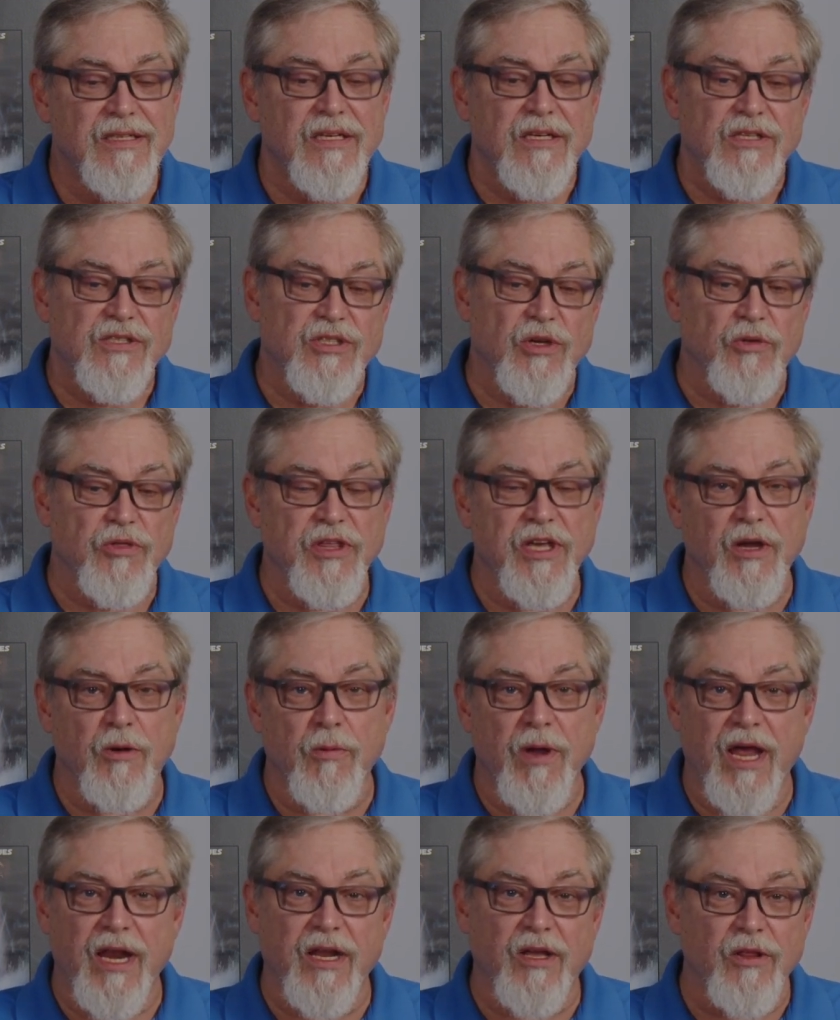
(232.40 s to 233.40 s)
So
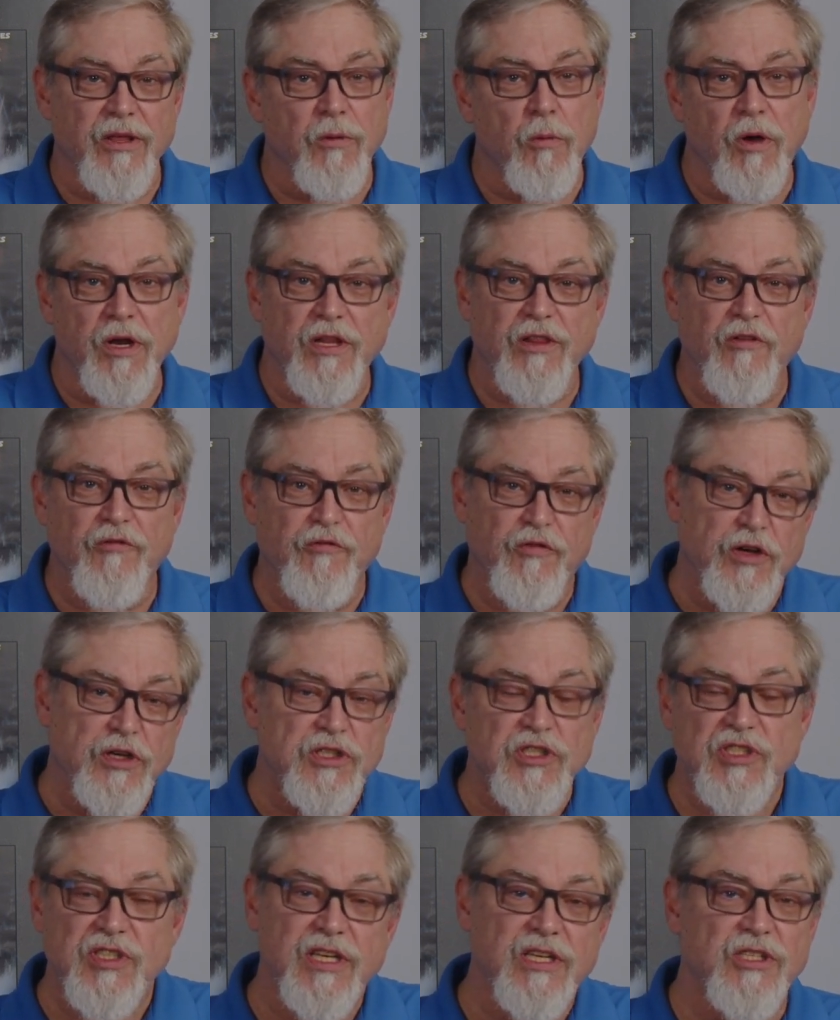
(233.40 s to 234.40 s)
theoretically, one of the
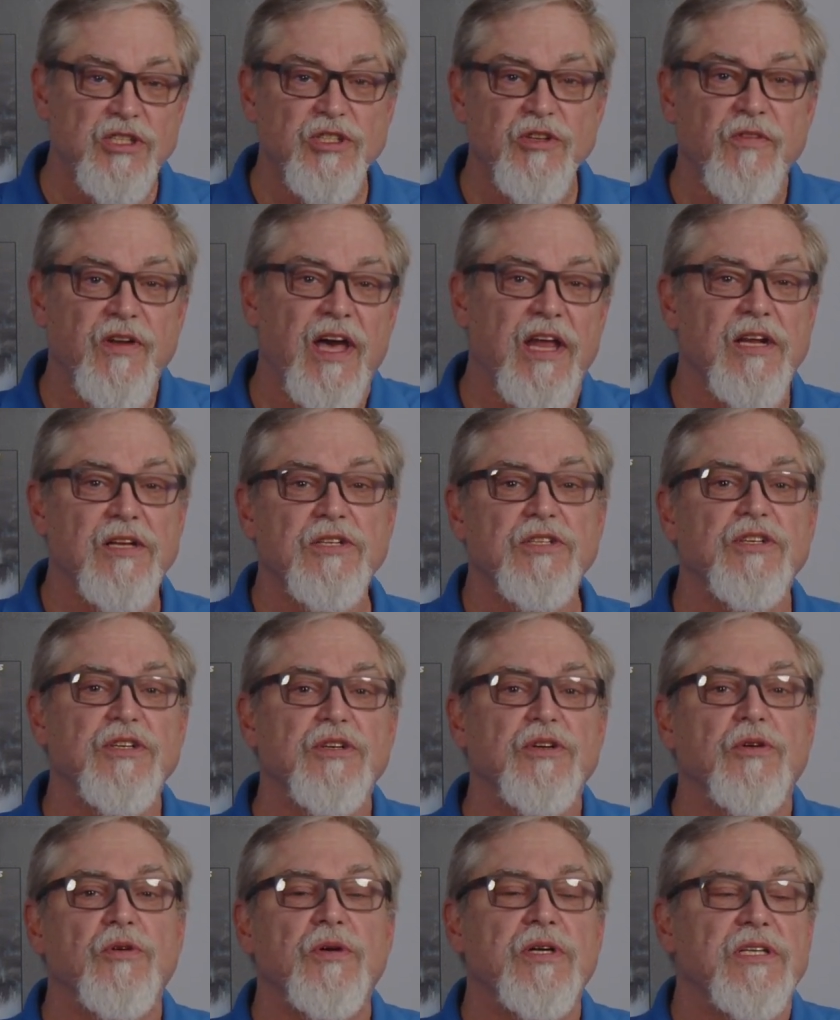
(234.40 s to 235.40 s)
first things you've got to
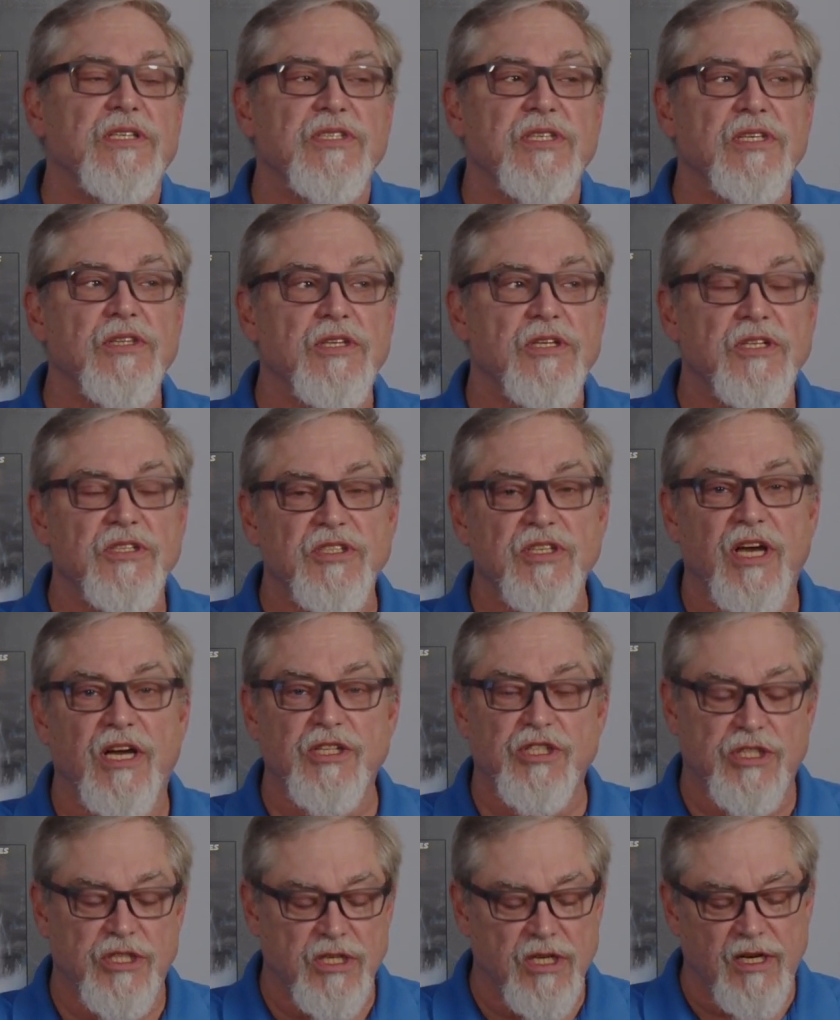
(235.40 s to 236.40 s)
do is in the
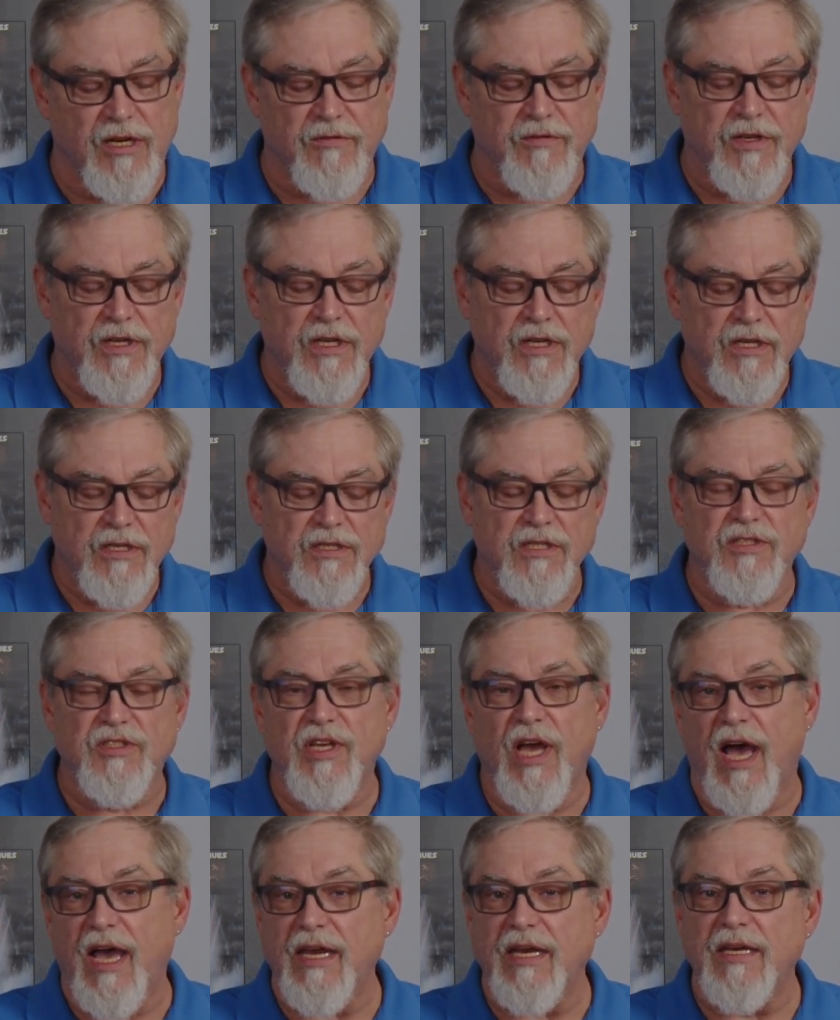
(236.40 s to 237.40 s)
discussion of
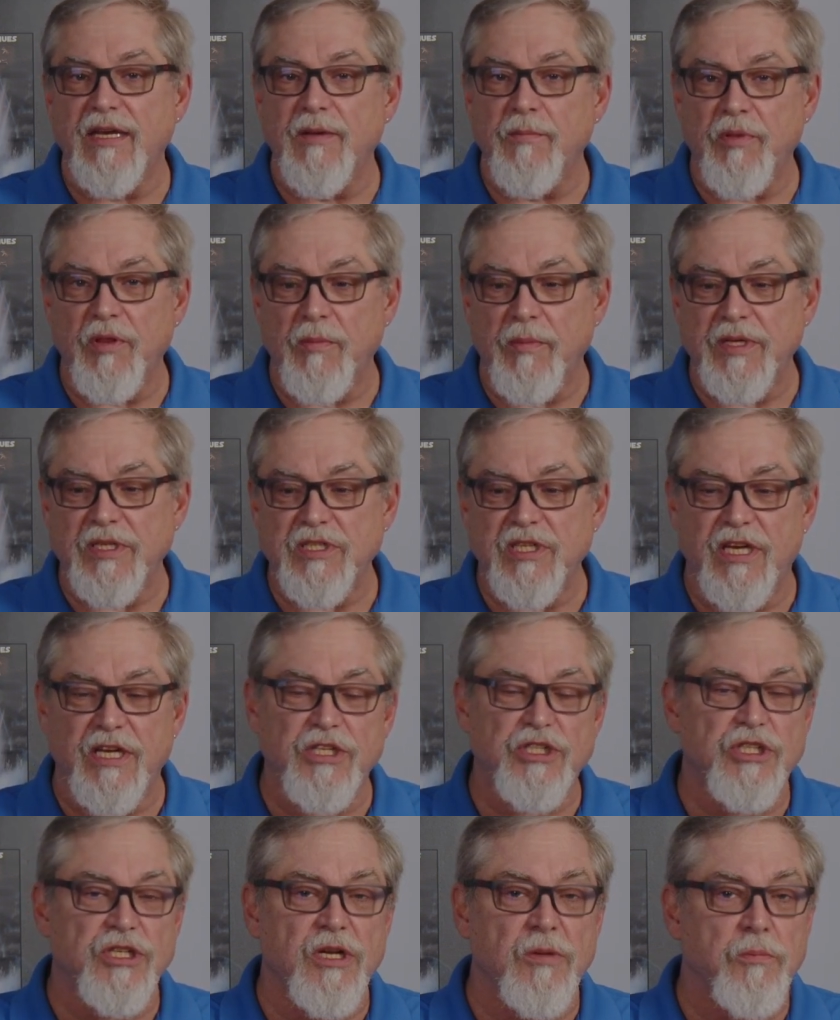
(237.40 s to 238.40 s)
design and
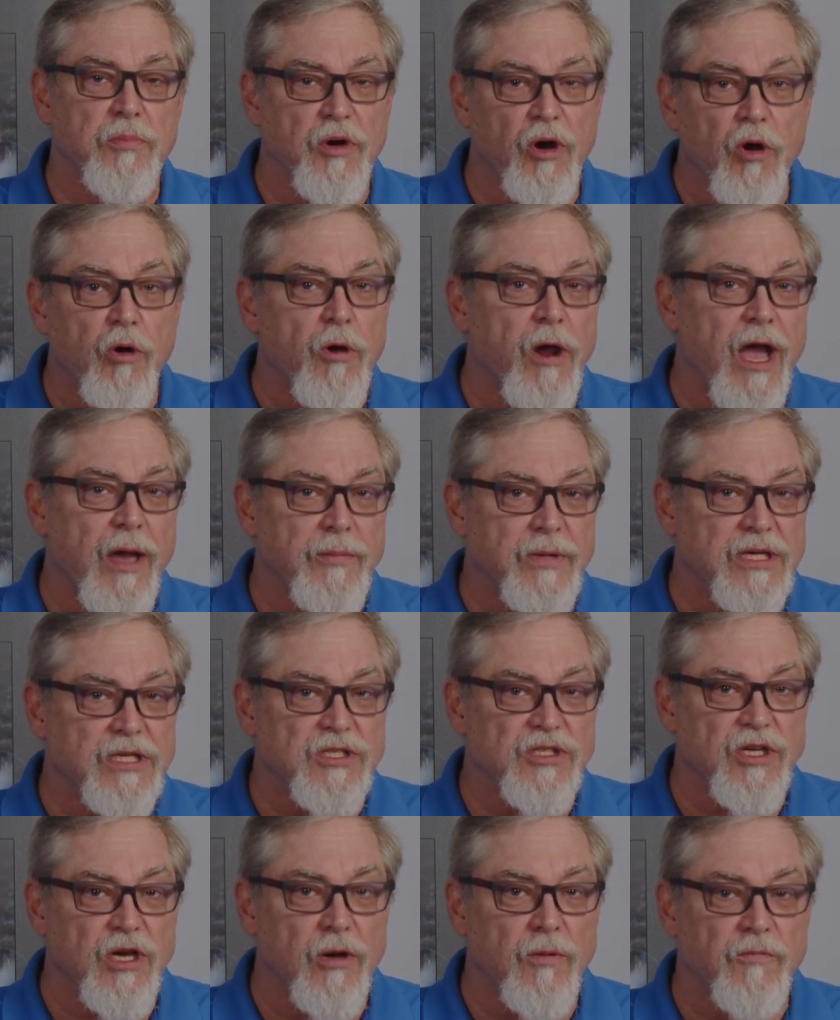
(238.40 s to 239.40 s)
implementation and programming
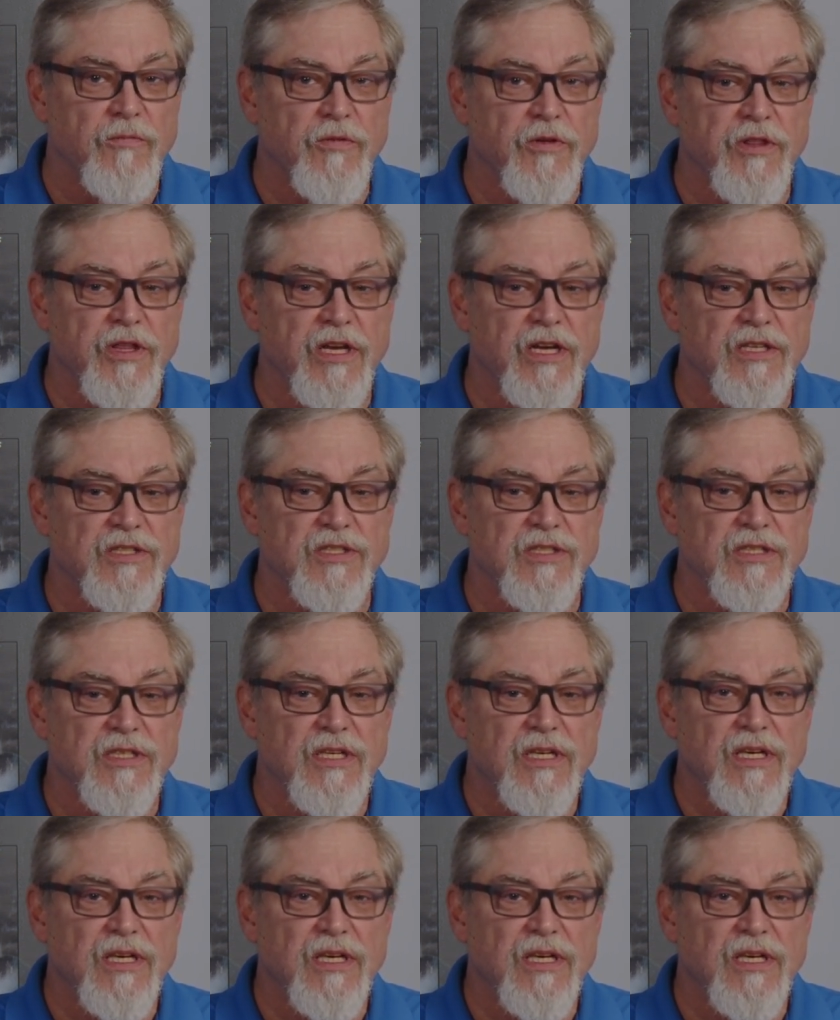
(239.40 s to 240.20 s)
scope for this